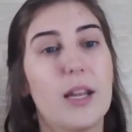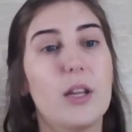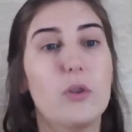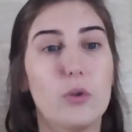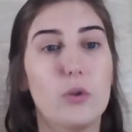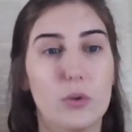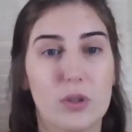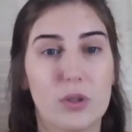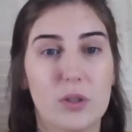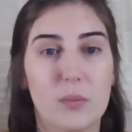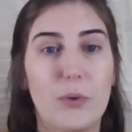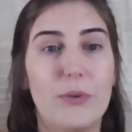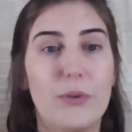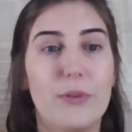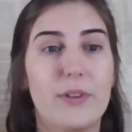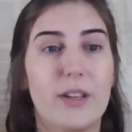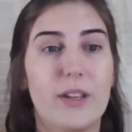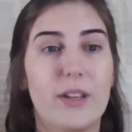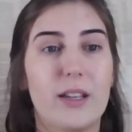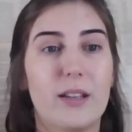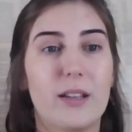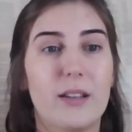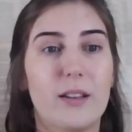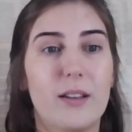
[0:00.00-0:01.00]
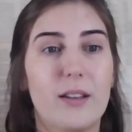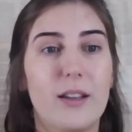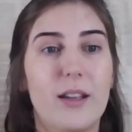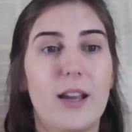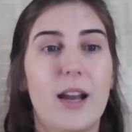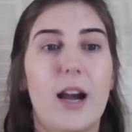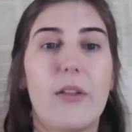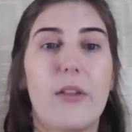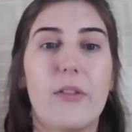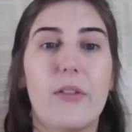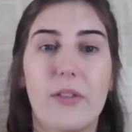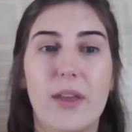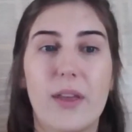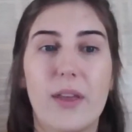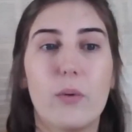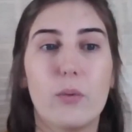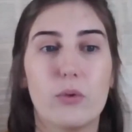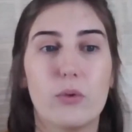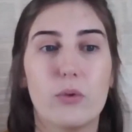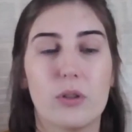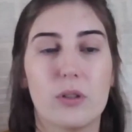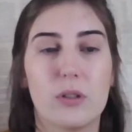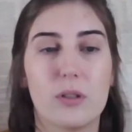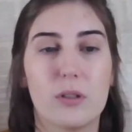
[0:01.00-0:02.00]
in your smoothie, and then that
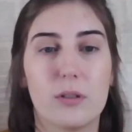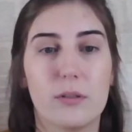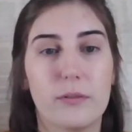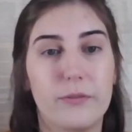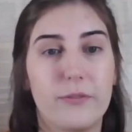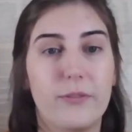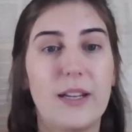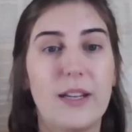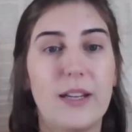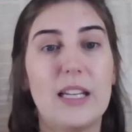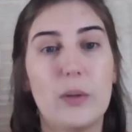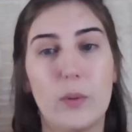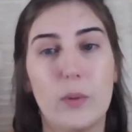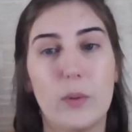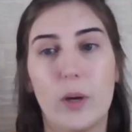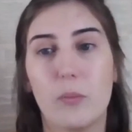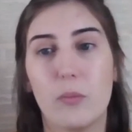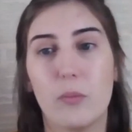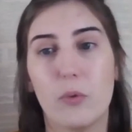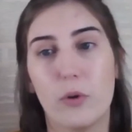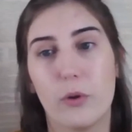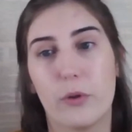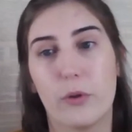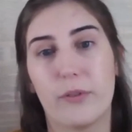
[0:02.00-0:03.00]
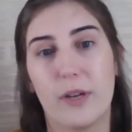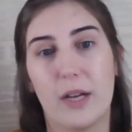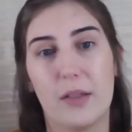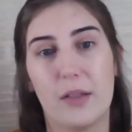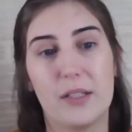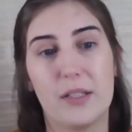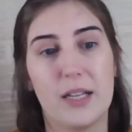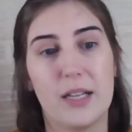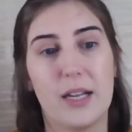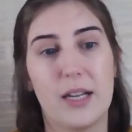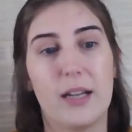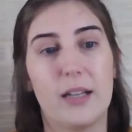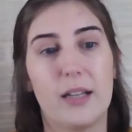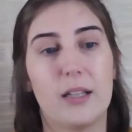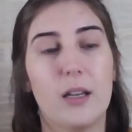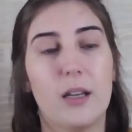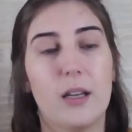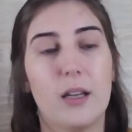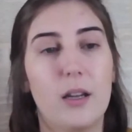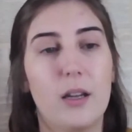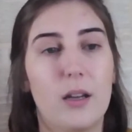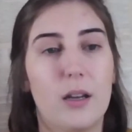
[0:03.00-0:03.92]
will just fill you up more throughout the day,